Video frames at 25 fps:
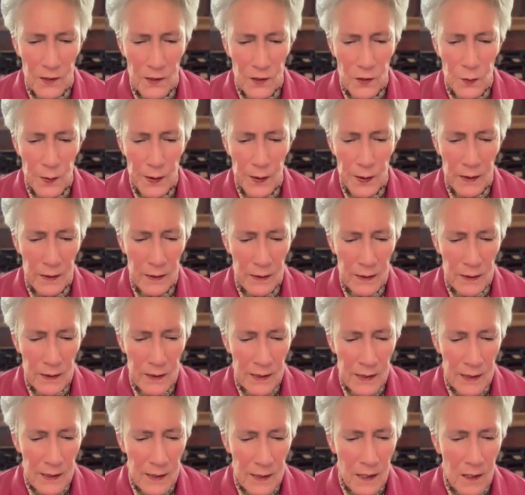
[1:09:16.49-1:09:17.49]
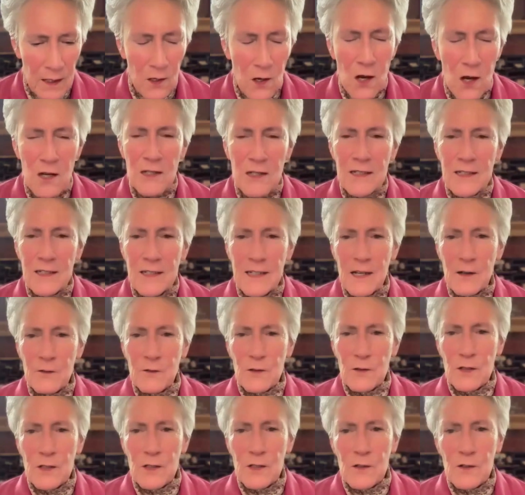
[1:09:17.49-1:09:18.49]
It's been a long
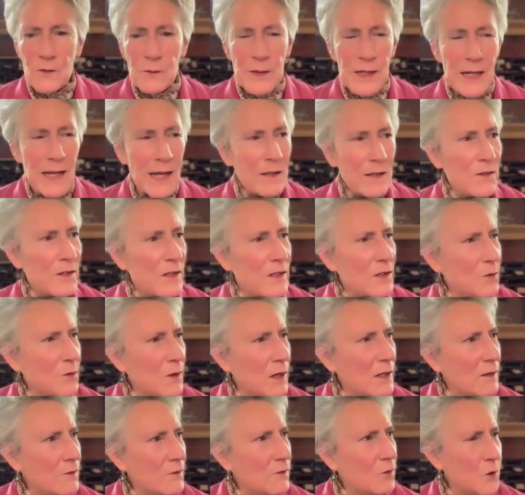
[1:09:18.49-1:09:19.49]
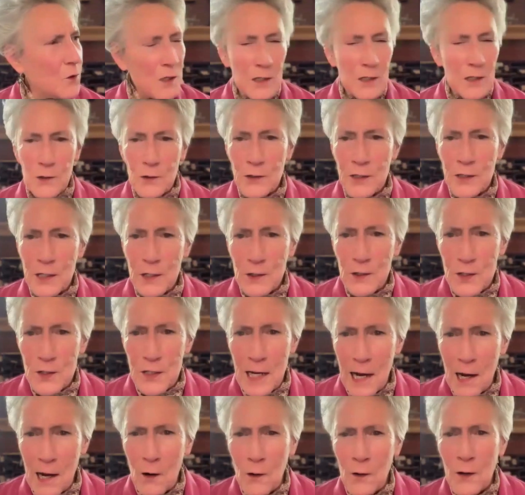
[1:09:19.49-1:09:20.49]
endeavor. I've been at this, 42 years
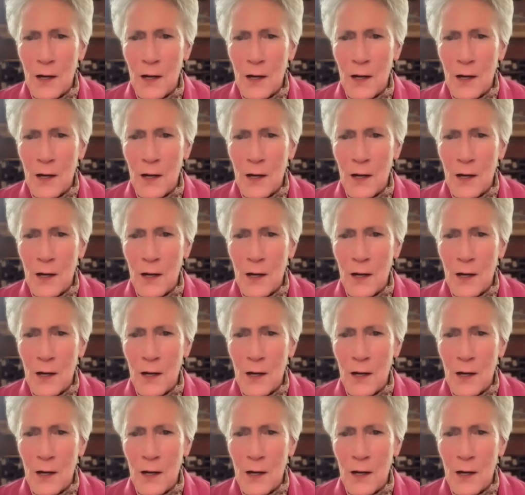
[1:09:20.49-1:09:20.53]
now?